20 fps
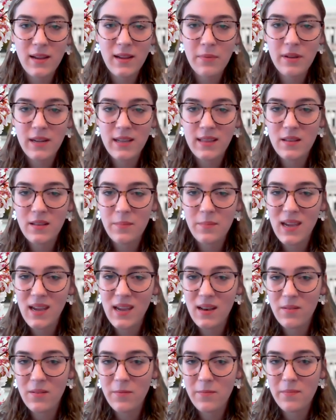and I put in the
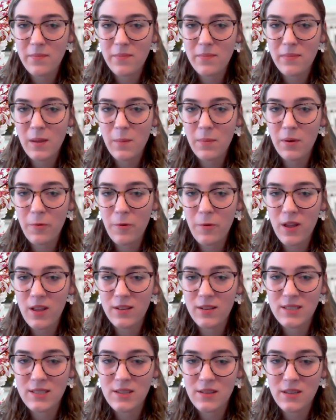main EPO
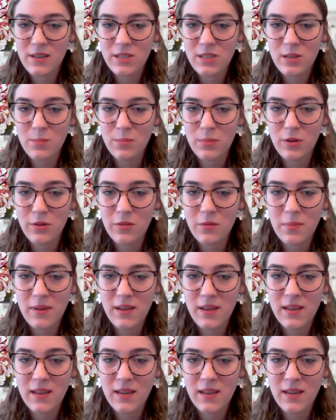one, so they should. Okay,